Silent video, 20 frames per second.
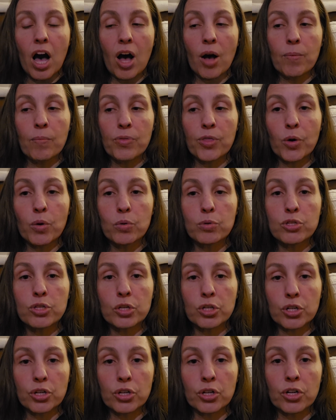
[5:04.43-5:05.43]
those
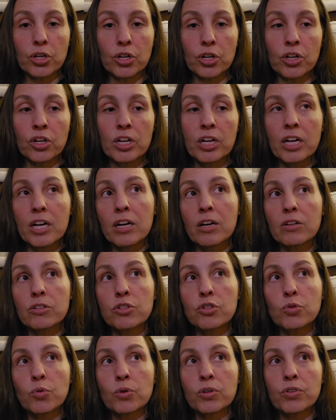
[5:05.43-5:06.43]
occur
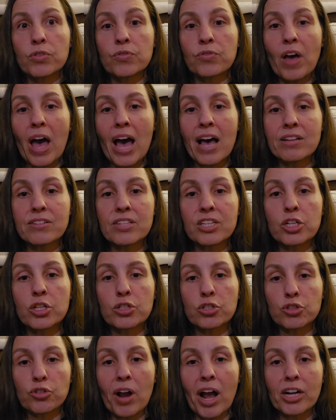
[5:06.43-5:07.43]
sort of as the
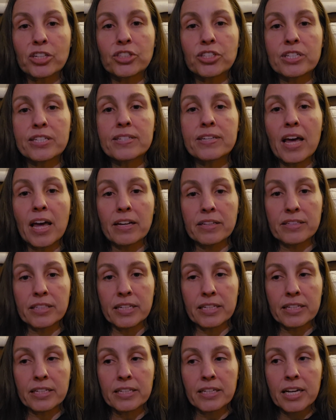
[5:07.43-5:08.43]
contraction is
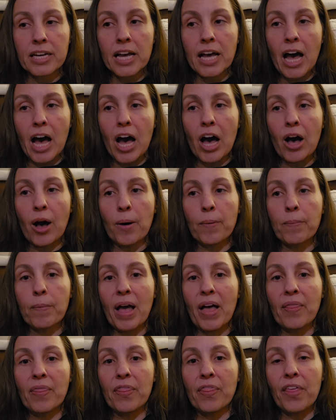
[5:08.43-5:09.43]
ending.
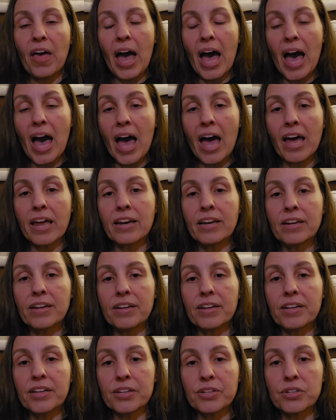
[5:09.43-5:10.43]
And that
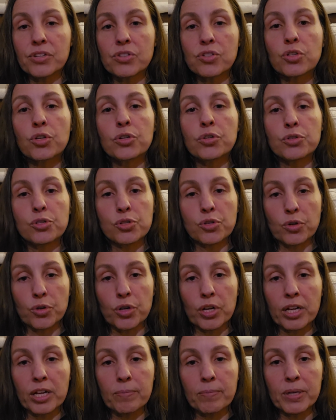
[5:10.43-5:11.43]
is
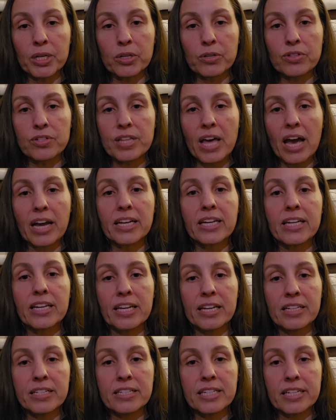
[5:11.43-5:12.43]
concerning because that can
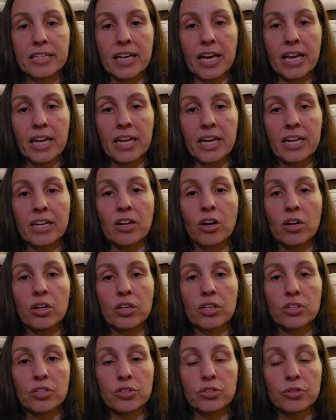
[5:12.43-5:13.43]
indicate
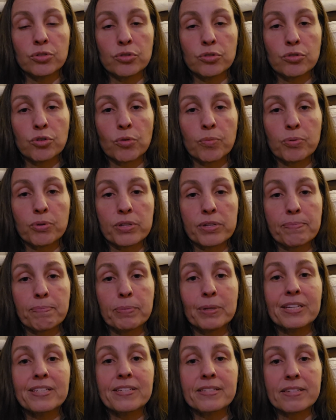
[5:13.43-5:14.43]
a
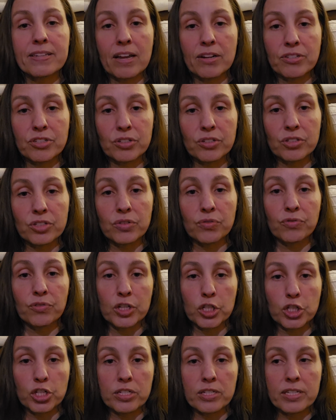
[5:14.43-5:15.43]
uteroplacental
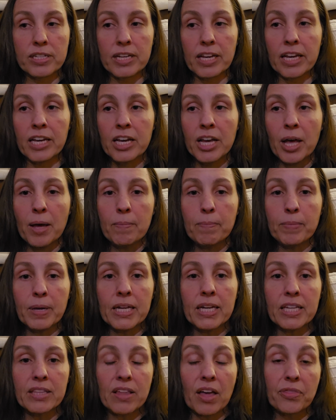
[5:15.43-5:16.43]
deficiency,
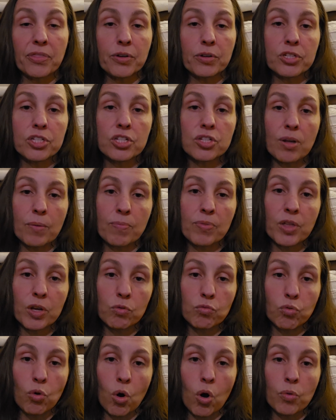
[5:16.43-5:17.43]
meaning that there is
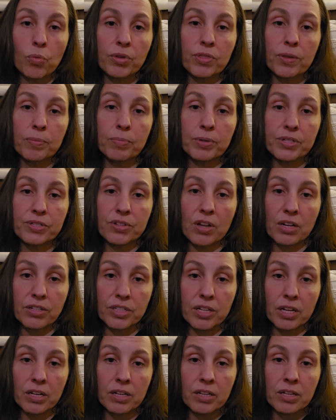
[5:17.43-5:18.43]
something wrong with the
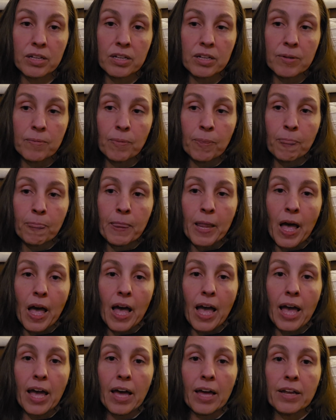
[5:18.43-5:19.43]
placenta
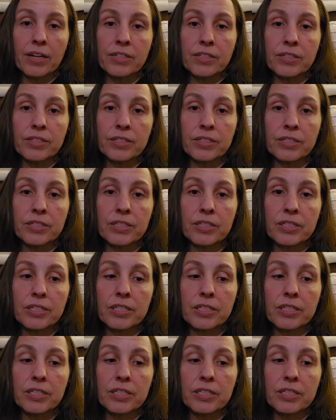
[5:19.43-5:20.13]
and